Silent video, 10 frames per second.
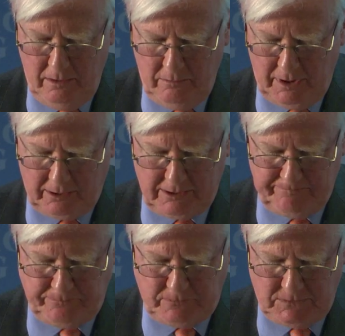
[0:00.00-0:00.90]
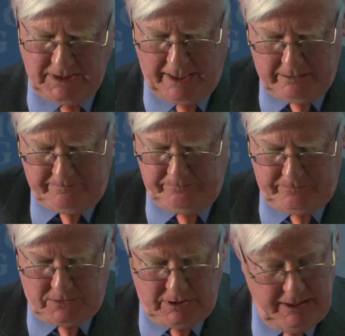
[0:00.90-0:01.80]
But that
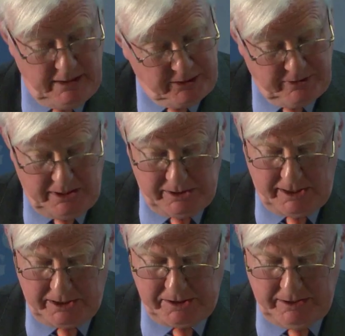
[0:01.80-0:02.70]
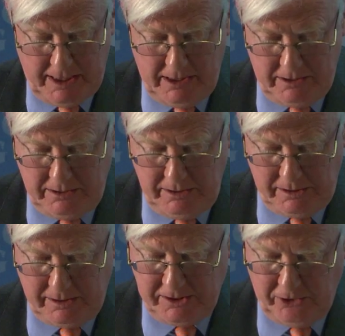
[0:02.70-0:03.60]
clearly creates
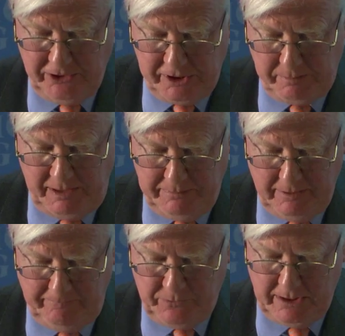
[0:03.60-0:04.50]
externalities, since honest people,